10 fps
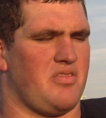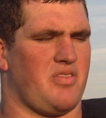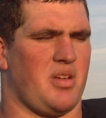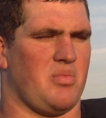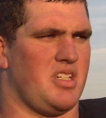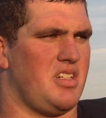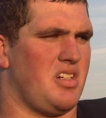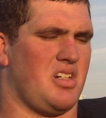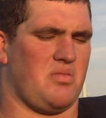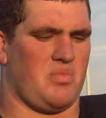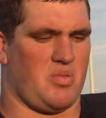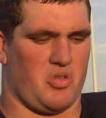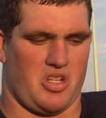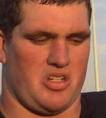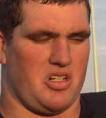the family. My
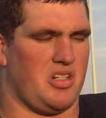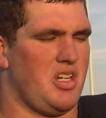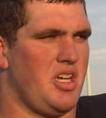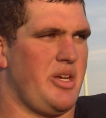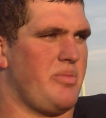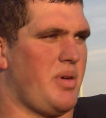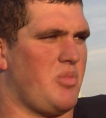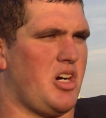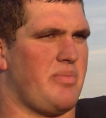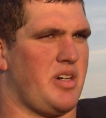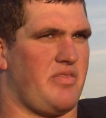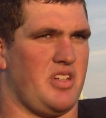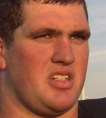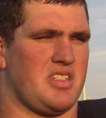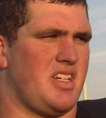brother, my mom, my
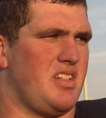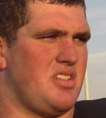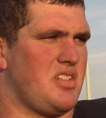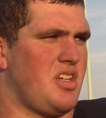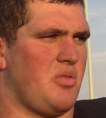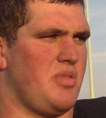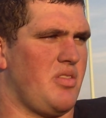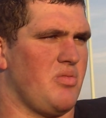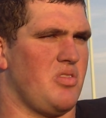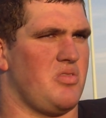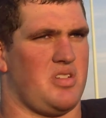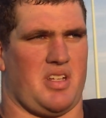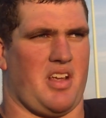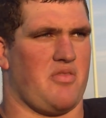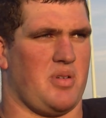fiance just helped me through.
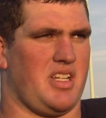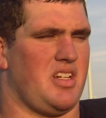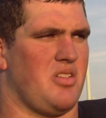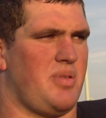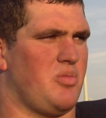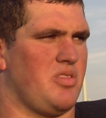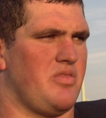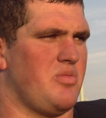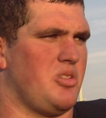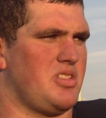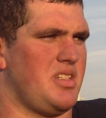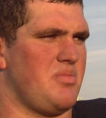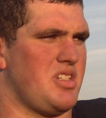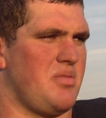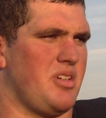Just everybody here, people on the football team,
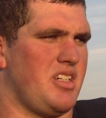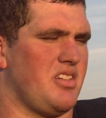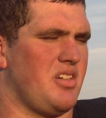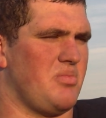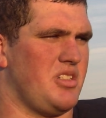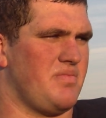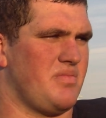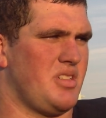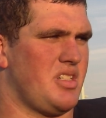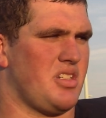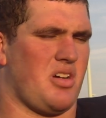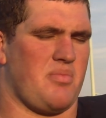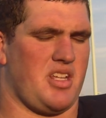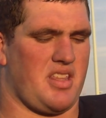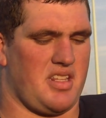just anybody could help me. So, I
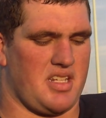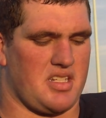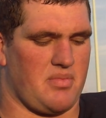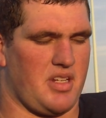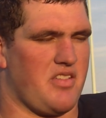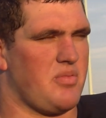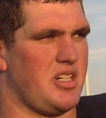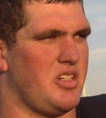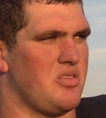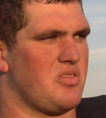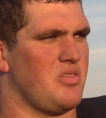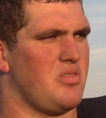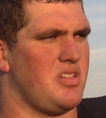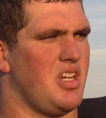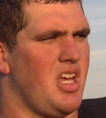mean, I think that's something everybody goes through.
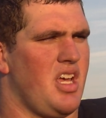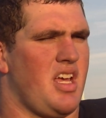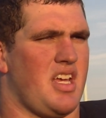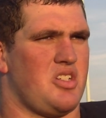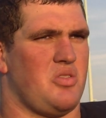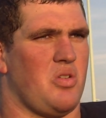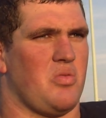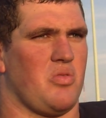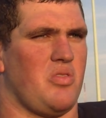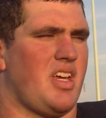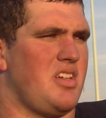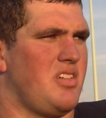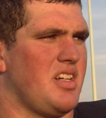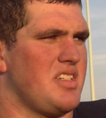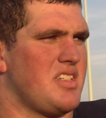And as you go through that, you
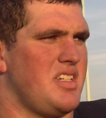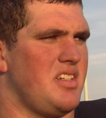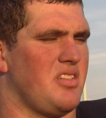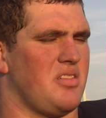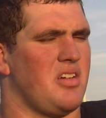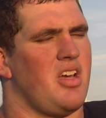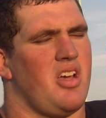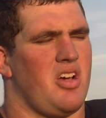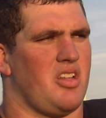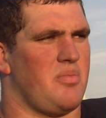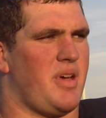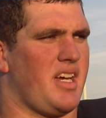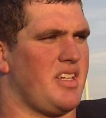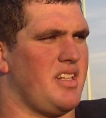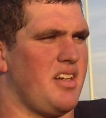kind of see on the
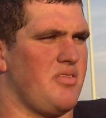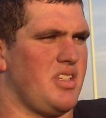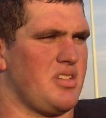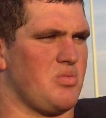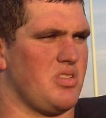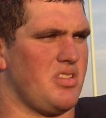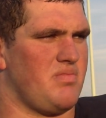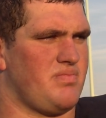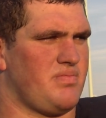back end that everything's worth it.